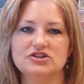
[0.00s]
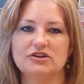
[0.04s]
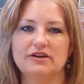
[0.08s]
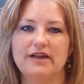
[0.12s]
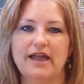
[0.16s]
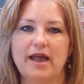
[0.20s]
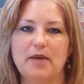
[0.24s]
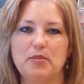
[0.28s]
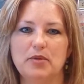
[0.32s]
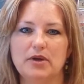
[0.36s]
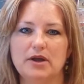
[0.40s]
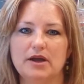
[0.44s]

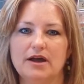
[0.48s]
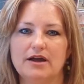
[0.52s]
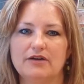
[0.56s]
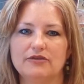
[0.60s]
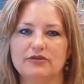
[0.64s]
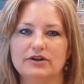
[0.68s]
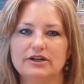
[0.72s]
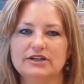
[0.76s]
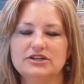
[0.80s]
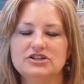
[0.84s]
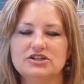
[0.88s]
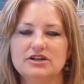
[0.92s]
gap in
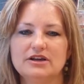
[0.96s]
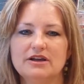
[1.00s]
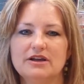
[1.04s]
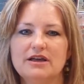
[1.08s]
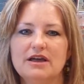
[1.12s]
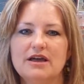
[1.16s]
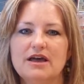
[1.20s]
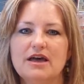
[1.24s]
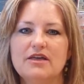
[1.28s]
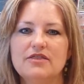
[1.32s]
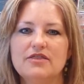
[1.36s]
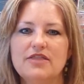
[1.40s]
coverage.
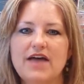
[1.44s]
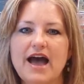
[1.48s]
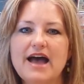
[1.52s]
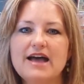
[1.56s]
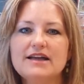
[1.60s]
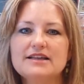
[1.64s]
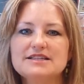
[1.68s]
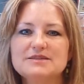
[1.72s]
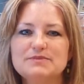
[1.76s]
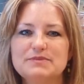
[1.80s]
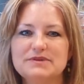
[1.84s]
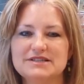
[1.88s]

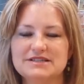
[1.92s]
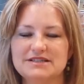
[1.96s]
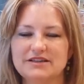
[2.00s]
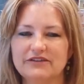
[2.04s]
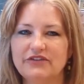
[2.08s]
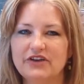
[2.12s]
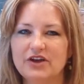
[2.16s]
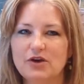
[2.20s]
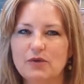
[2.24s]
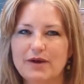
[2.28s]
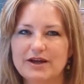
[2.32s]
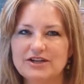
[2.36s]
That
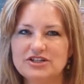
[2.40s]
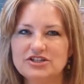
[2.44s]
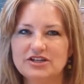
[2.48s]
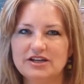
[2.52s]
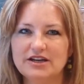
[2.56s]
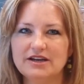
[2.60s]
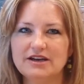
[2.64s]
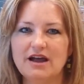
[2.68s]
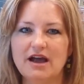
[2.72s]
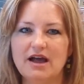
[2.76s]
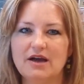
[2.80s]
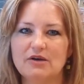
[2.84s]
specific
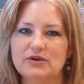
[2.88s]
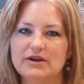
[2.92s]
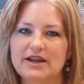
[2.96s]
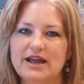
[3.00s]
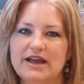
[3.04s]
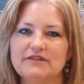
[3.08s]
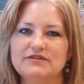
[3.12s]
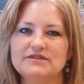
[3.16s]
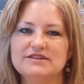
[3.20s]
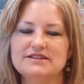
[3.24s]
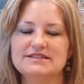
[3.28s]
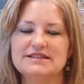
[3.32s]
question, I would
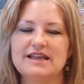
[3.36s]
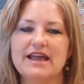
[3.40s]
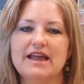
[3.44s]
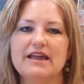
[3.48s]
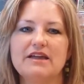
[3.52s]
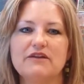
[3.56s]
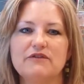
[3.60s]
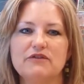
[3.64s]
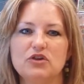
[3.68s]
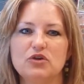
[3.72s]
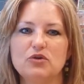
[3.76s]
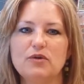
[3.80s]
have to say,
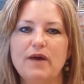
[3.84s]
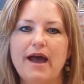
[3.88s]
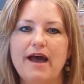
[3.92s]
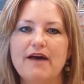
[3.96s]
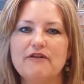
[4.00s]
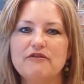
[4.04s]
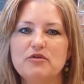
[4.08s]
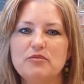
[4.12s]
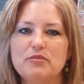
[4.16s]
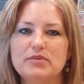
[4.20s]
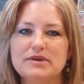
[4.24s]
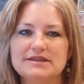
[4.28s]
if you have
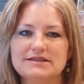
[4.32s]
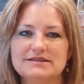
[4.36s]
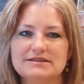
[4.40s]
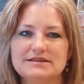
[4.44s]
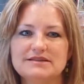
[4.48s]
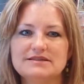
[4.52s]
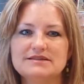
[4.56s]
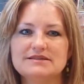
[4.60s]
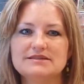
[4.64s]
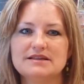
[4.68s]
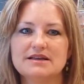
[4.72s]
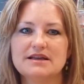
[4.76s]
a
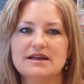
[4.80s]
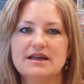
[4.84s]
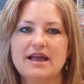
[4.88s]
business